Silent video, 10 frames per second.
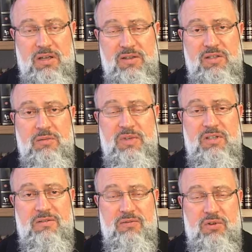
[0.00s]
is to
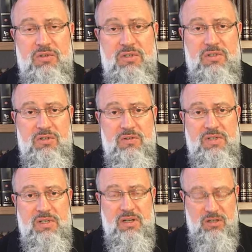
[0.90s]
be devoted to
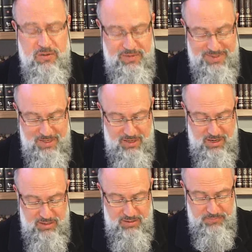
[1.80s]
the study of the
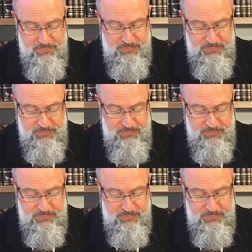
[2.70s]
Tanakh.